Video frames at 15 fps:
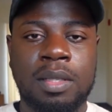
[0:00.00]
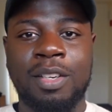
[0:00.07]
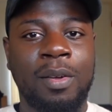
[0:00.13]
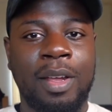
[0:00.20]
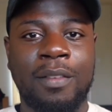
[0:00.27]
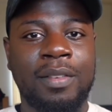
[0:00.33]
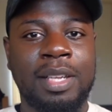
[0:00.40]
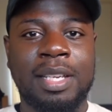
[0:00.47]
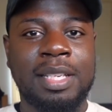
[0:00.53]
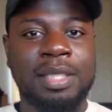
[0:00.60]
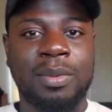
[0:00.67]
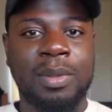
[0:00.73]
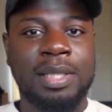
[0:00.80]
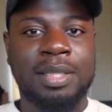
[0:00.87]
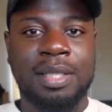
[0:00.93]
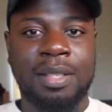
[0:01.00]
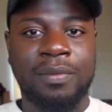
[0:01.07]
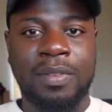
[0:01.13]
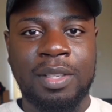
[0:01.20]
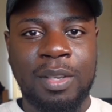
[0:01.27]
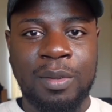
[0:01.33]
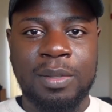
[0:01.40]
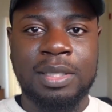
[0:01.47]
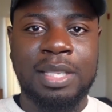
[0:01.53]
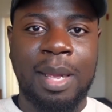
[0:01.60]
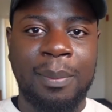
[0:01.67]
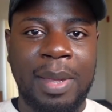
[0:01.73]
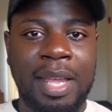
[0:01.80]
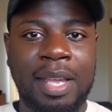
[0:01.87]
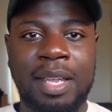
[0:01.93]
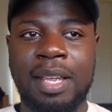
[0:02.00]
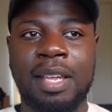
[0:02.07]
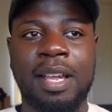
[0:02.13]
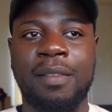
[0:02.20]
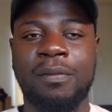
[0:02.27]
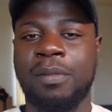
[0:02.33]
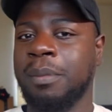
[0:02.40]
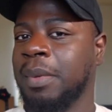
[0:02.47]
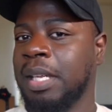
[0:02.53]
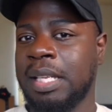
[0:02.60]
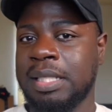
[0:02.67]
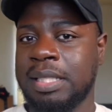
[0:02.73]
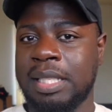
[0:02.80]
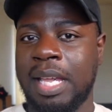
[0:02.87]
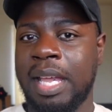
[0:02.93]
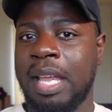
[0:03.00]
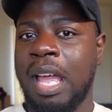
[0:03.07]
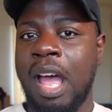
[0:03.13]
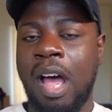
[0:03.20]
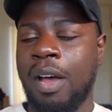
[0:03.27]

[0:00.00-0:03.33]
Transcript: Don't ever get it twisted for those that may come for me and say,